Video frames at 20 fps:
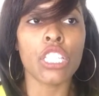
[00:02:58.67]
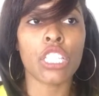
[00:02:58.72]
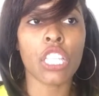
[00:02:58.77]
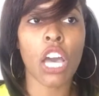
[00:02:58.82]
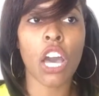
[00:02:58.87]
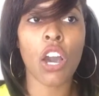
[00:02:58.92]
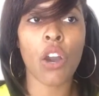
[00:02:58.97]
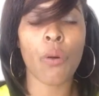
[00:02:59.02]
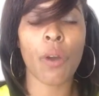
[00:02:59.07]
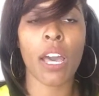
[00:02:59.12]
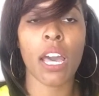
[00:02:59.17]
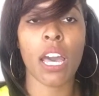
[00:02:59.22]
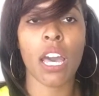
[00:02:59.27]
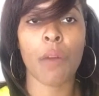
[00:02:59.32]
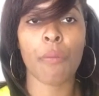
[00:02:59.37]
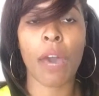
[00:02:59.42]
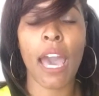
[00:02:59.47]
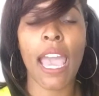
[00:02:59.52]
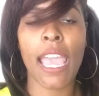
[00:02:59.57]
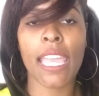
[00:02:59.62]
So
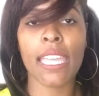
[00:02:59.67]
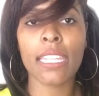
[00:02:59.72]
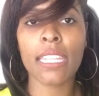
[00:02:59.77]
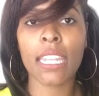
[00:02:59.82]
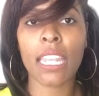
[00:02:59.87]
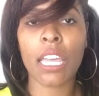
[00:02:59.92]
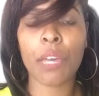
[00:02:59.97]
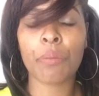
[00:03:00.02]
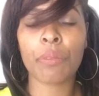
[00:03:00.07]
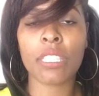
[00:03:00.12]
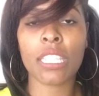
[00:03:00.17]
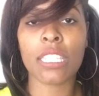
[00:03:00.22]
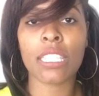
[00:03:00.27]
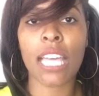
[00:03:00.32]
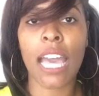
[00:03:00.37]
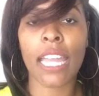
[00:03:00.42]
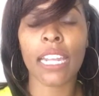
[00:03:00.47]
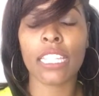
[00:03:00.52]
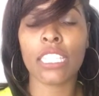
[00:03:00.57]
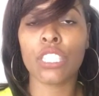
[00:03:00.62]
I ended up
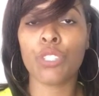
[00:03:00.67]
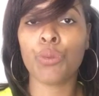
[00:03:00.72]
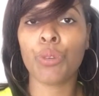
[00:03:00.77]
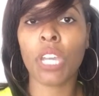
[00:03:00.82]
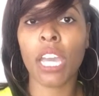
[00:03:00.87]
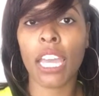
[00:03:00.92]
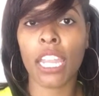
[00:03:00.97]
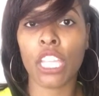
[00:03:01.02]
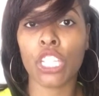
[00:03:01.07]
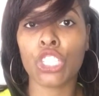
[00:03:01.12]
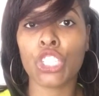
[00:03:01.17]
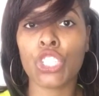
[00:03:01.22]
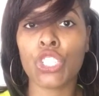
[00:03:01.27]
deciding to cut it